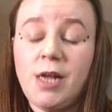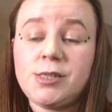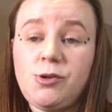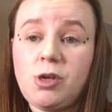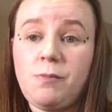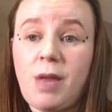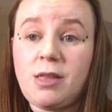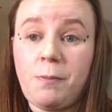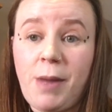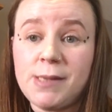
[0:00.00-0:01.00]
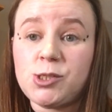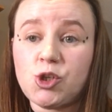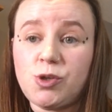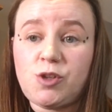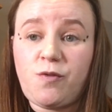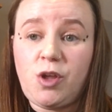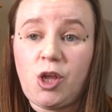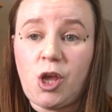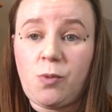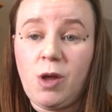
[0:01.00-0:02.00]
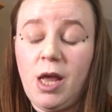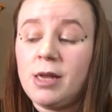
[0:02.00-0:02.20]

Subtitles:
so you can make the best choice for you.